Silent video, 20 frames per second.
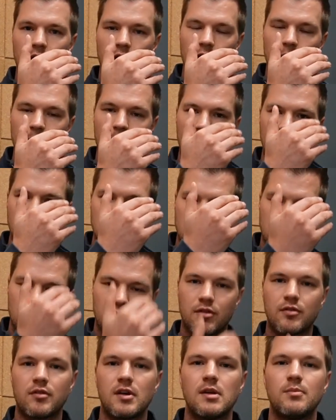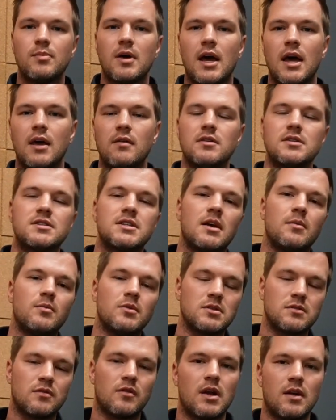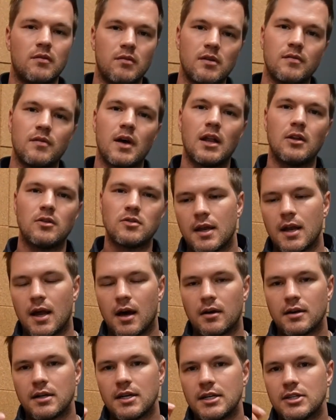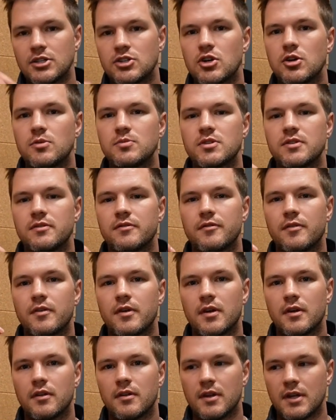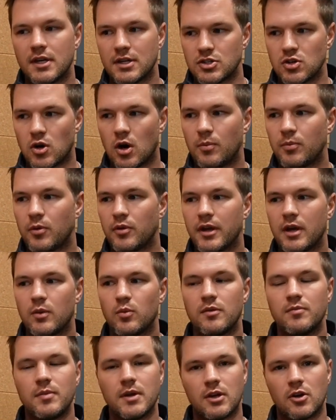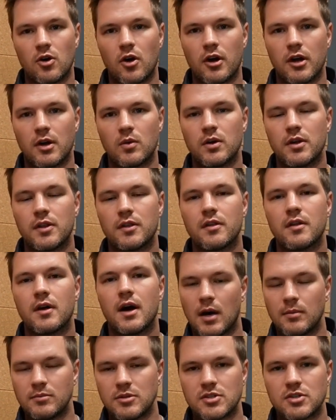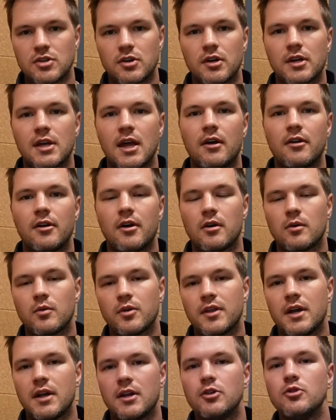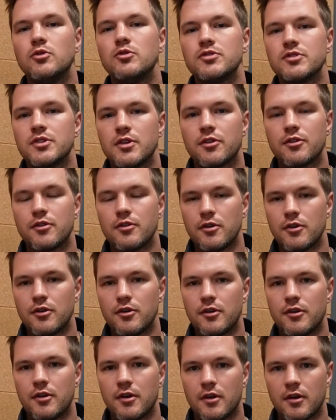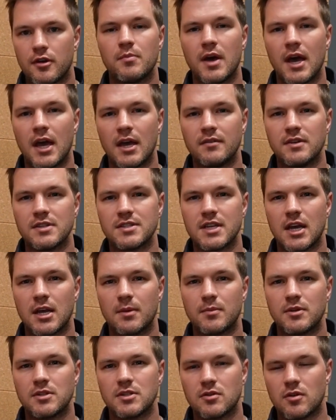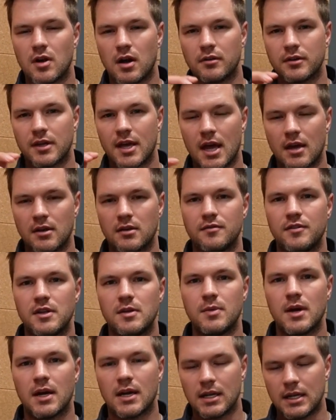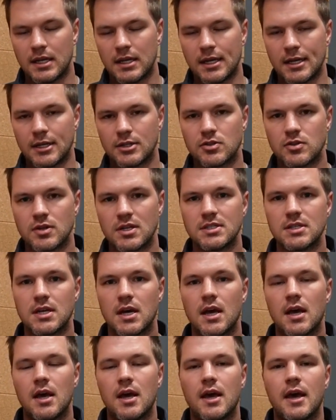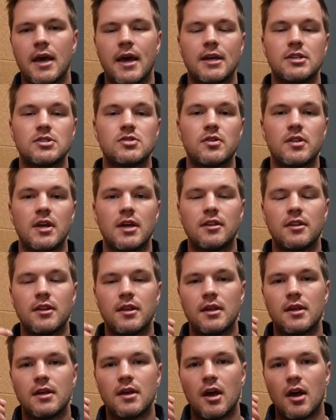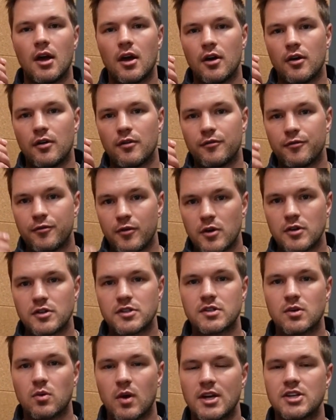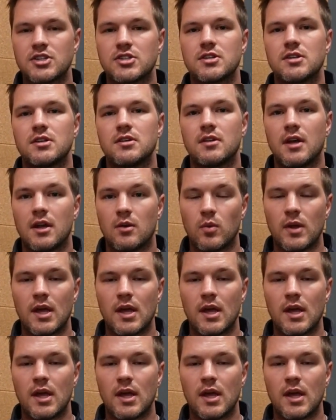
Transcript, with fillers: a max of three behavior statements for every value. Now, in terms of the example that we've been going with, I'm just going to carry on with that and use the third behavior statement around candid feedback, leaning into it. And so then the first question that